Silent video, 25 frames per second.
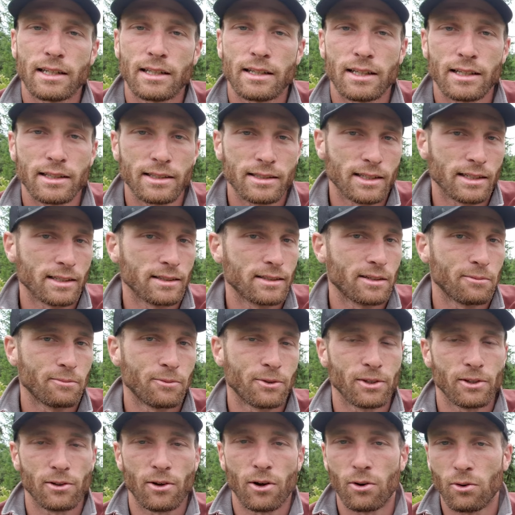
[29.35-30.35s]
this system
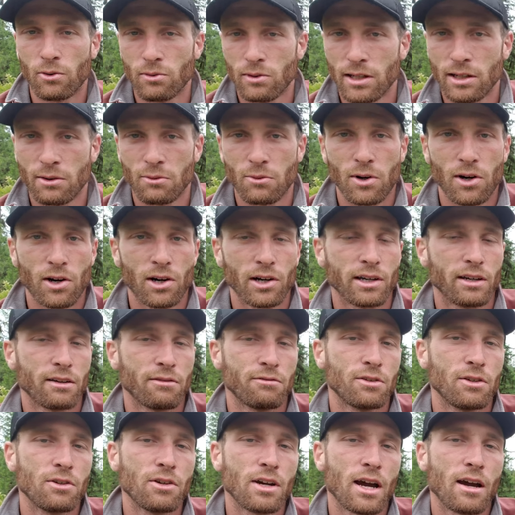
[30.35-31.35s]
will only work
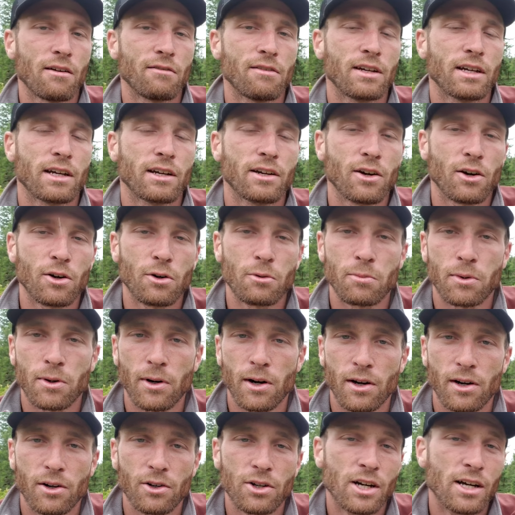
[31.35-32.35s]
if you have a
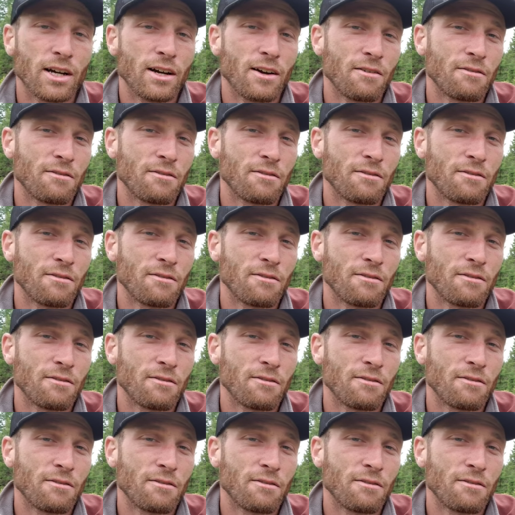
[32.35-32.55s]
GoPro